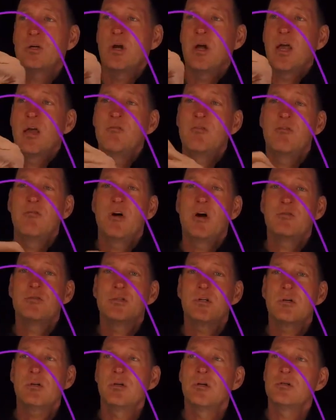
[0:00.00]
AV valves
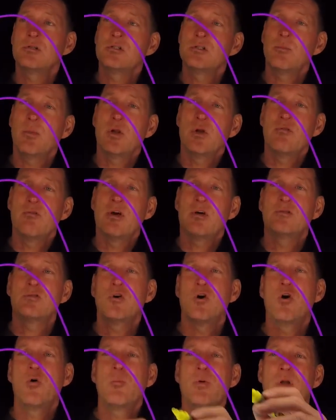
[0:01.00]
are closed, semilunar valves open.